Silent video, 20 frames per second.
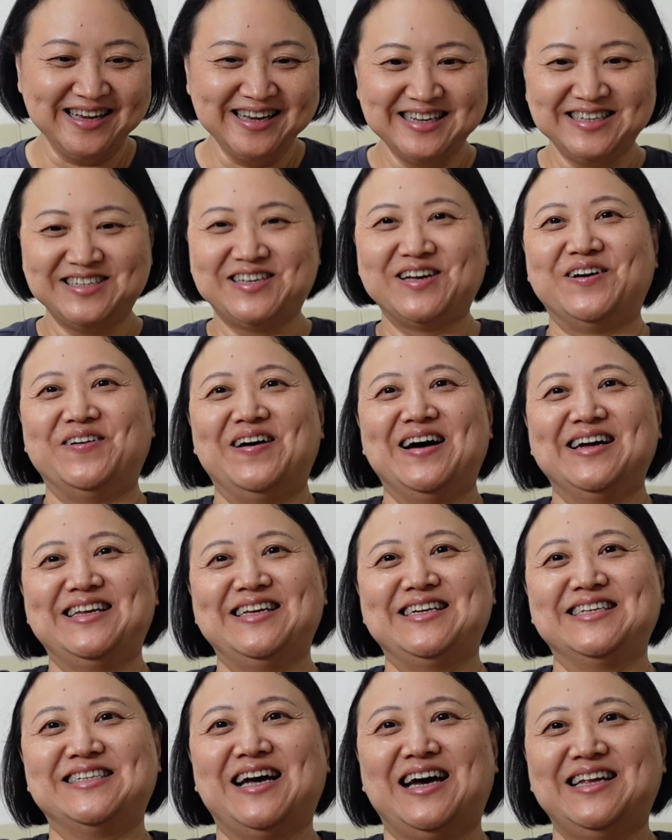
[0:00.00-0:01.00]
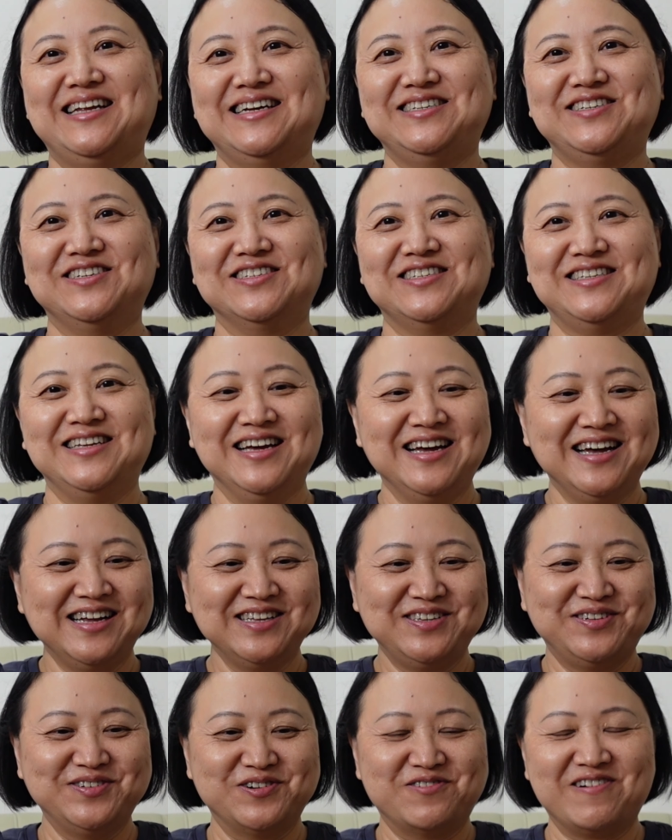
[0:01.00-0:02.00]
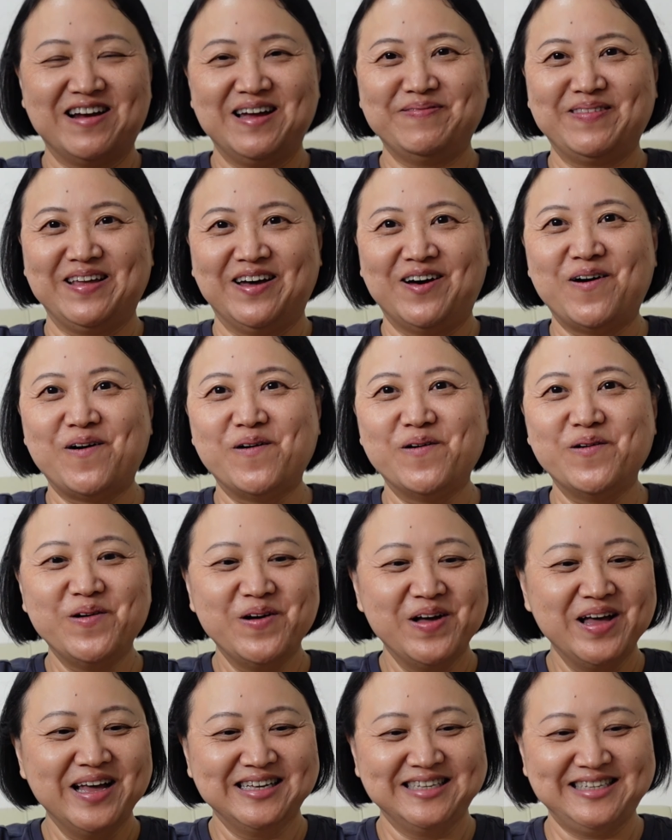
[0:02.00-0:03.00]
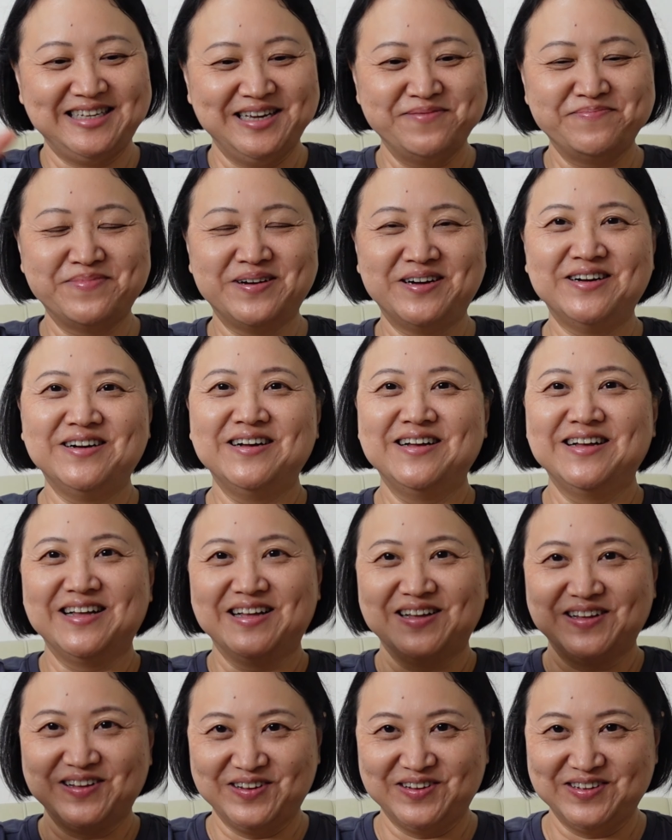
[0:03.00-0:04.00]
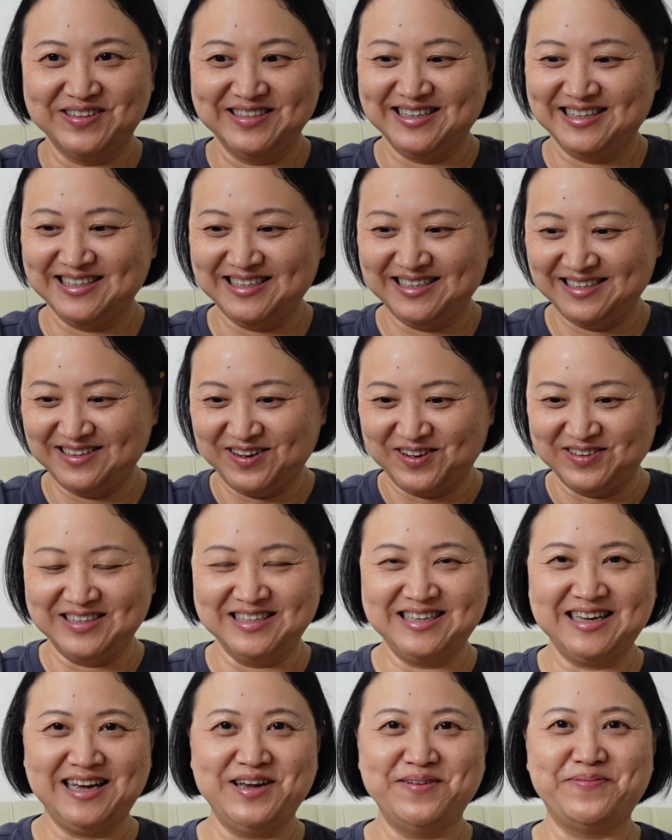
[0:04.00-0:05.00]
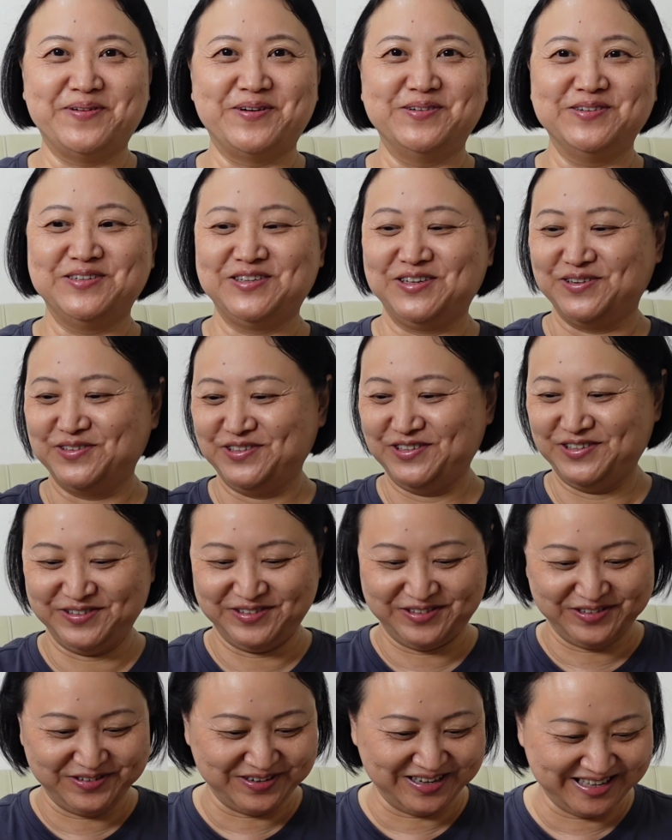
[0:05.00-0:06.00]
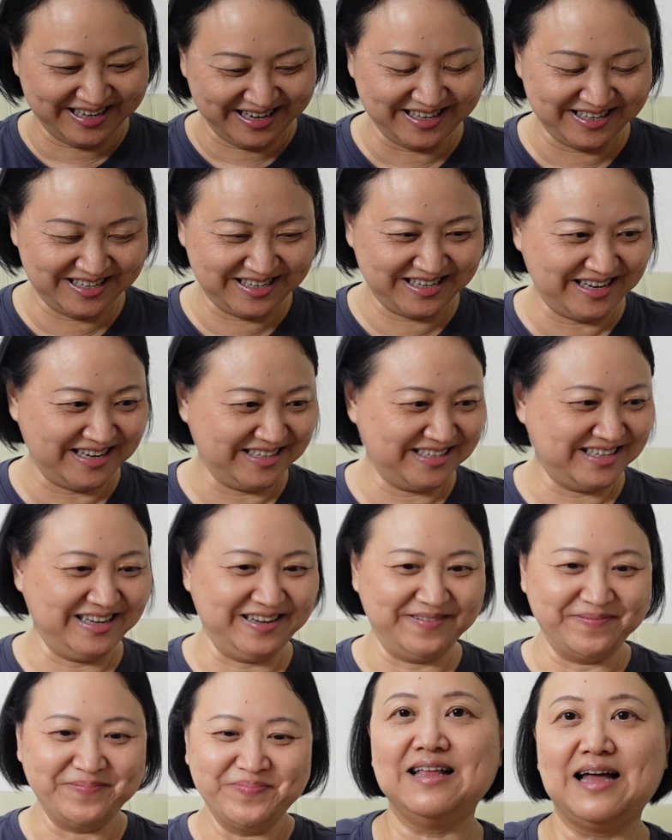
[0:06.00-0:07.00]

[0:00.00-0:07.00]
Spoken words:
So I decided just to grab the whole steamer on the table, so to do a taste testing.